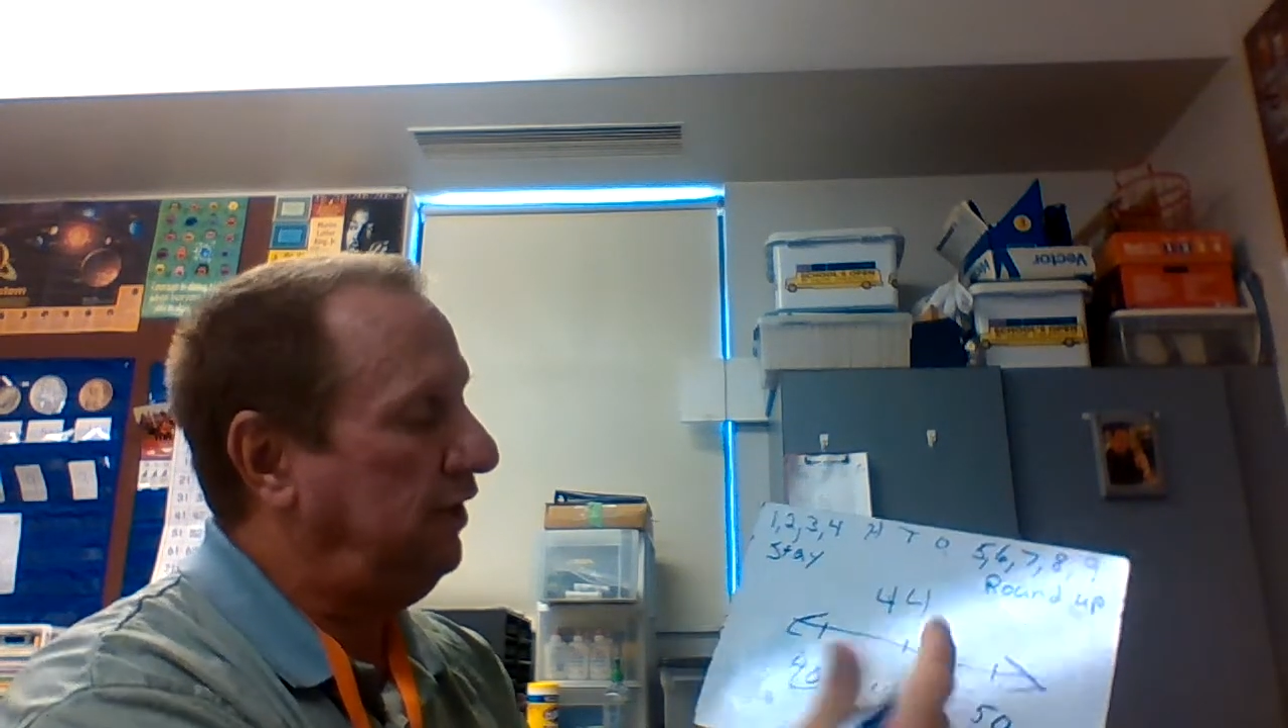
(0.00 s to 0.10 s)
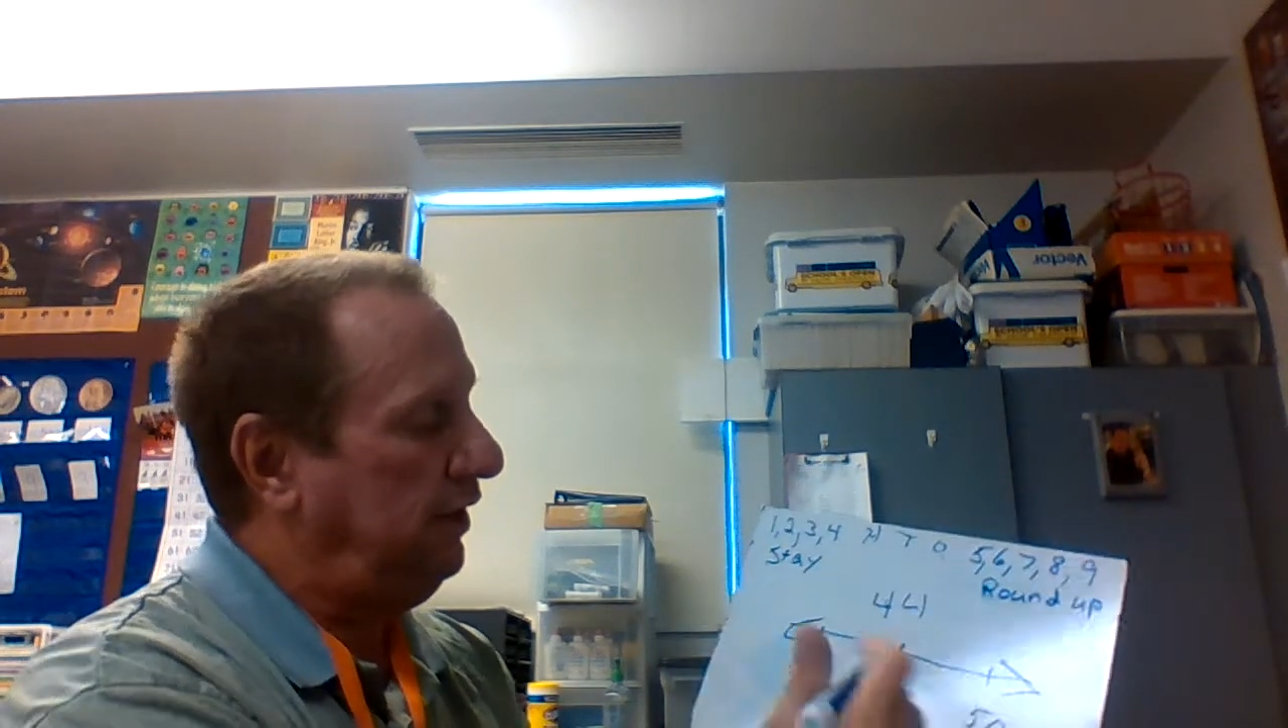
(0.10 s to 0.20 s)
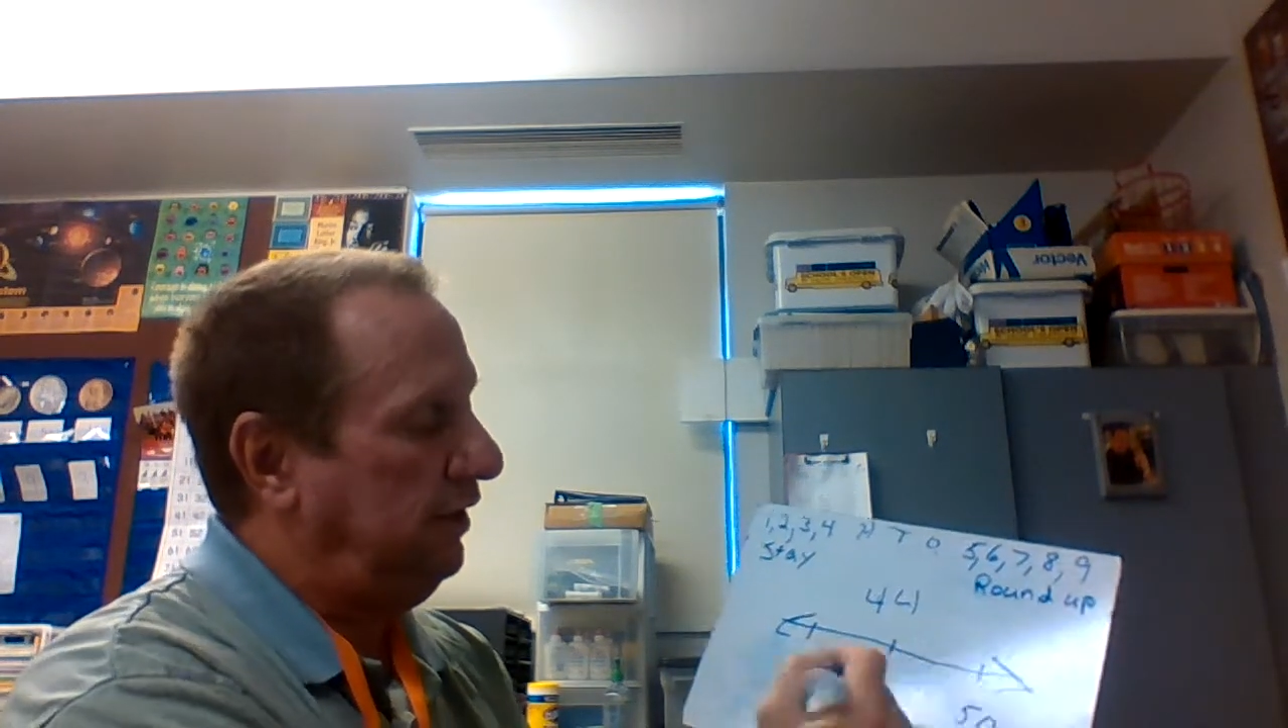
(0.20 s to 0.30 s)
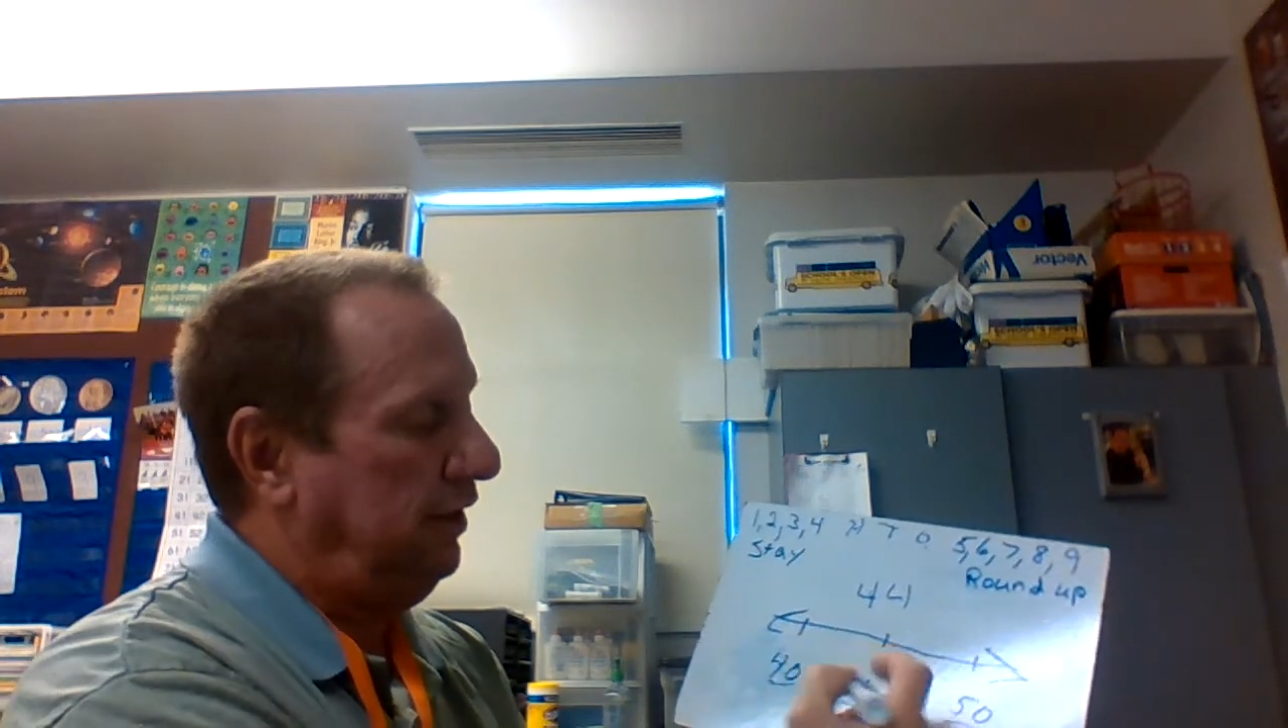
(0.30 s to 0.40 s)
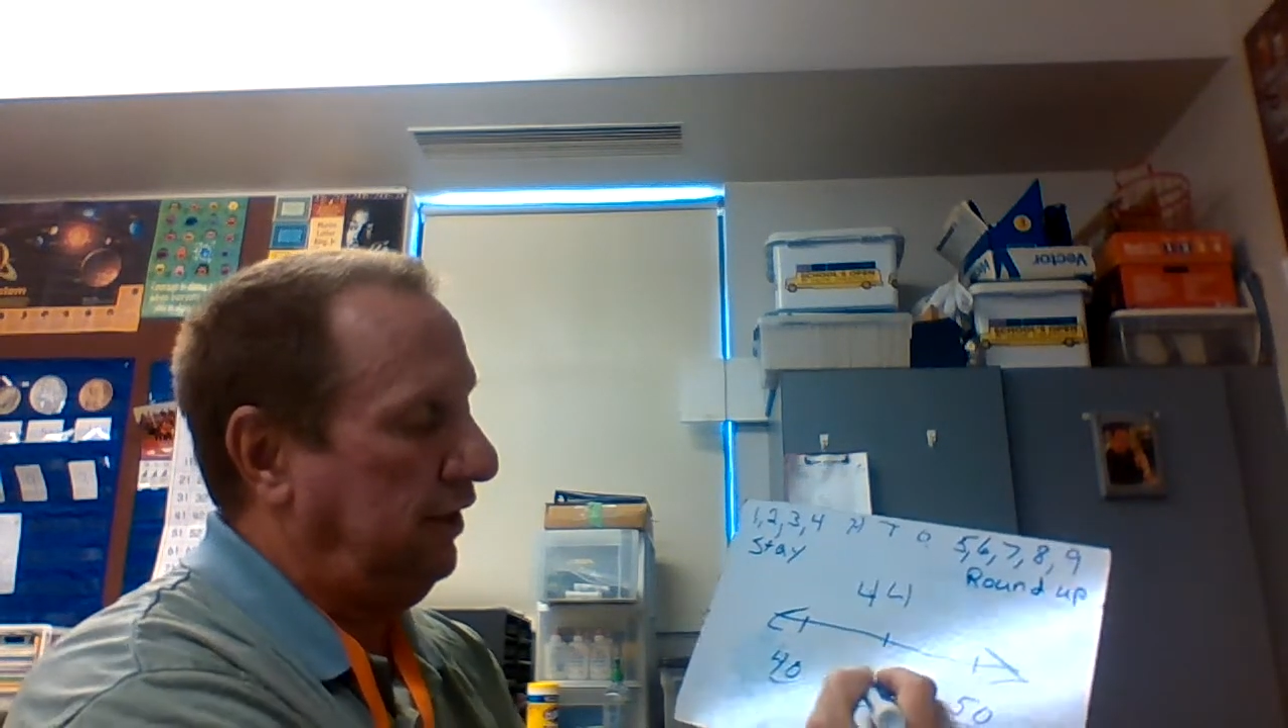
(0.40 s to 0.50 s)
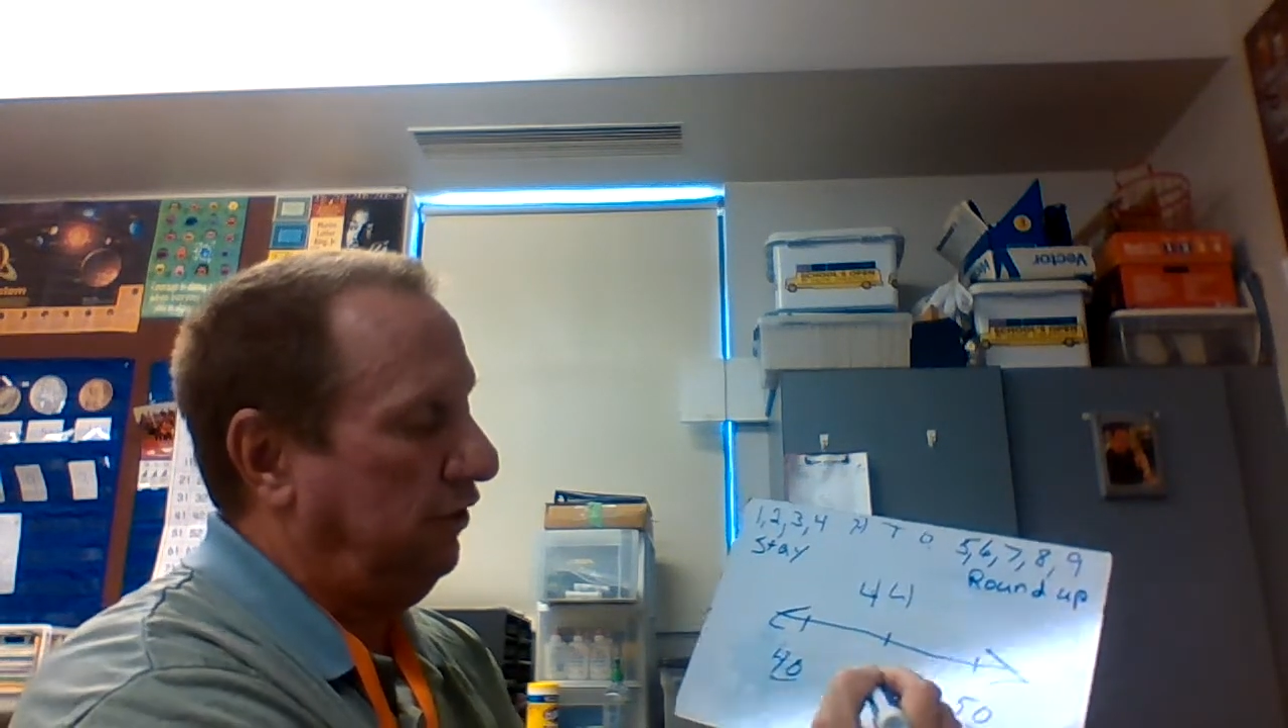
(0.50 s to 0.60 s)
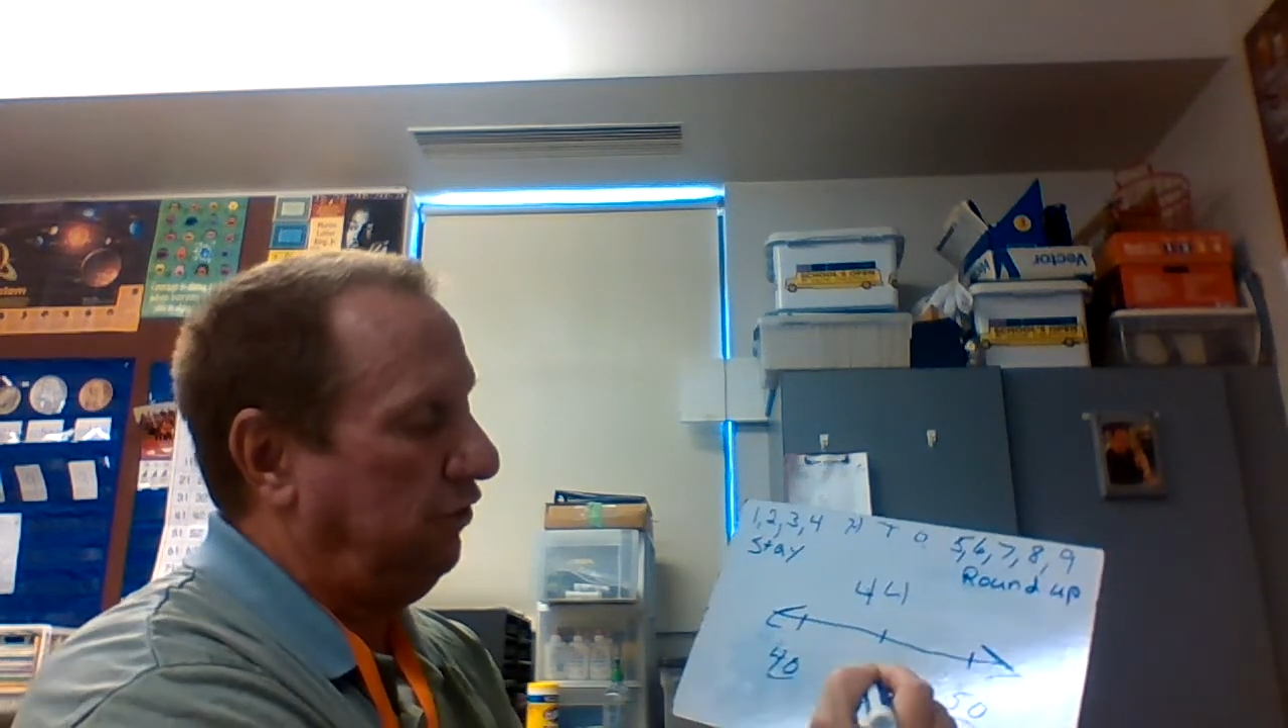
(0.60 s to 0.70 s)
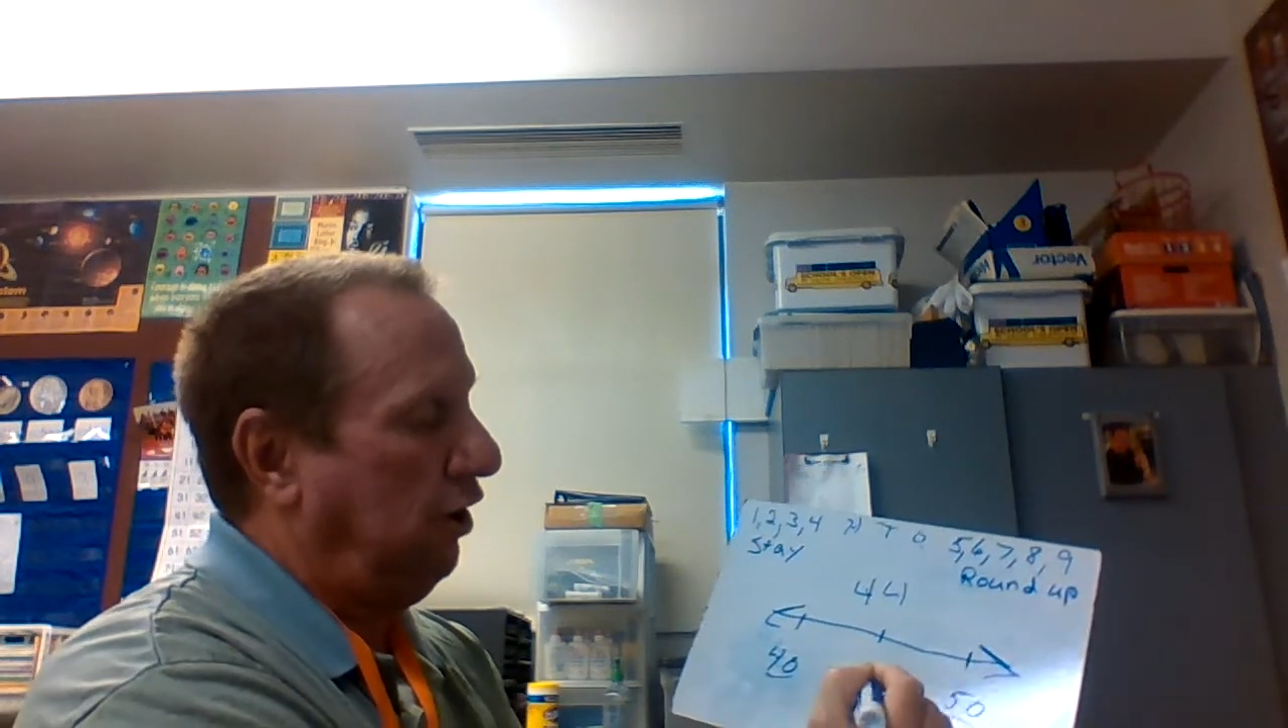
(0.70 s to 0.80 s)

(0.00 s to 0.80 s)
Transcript: 10 is